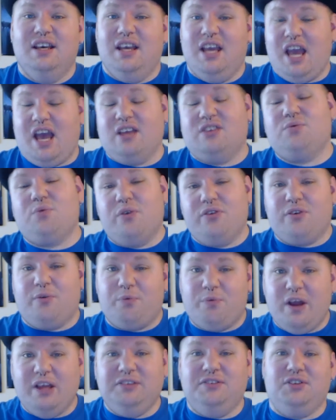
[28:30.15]
Yeah, it's worth a
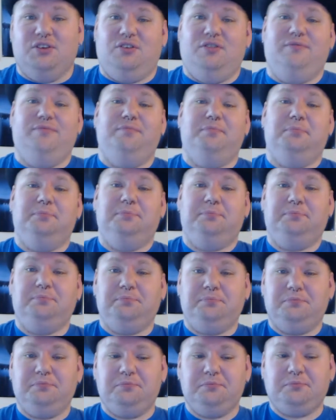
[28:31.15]
rental.
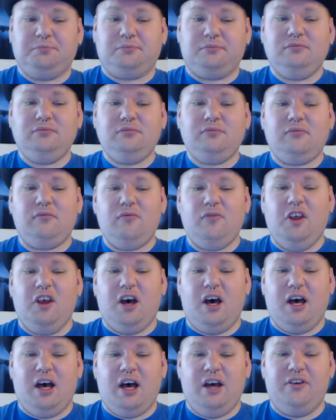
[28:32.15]

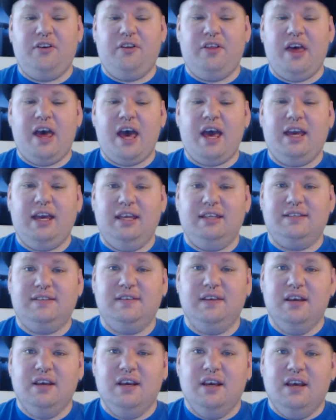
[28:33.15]
Under that
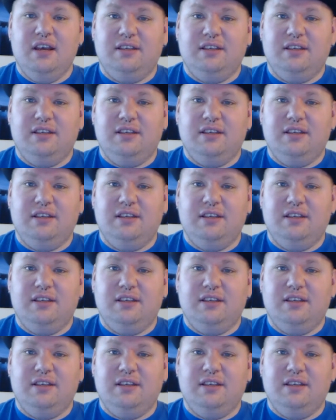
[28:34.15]
is